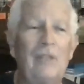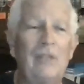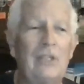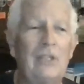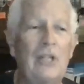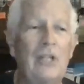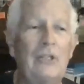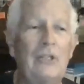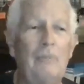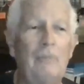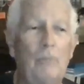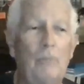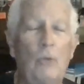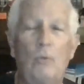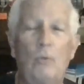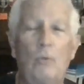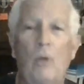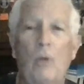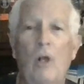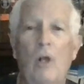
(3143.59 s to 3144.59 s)
doesn't
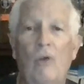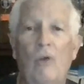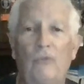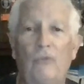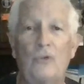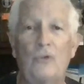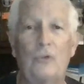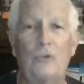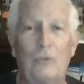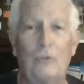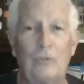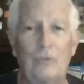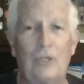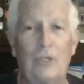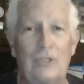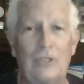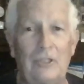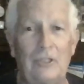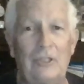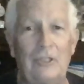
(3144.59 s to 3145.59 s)
bode well for storm
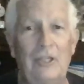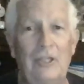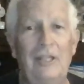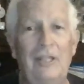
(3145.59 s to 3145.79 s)
chasing.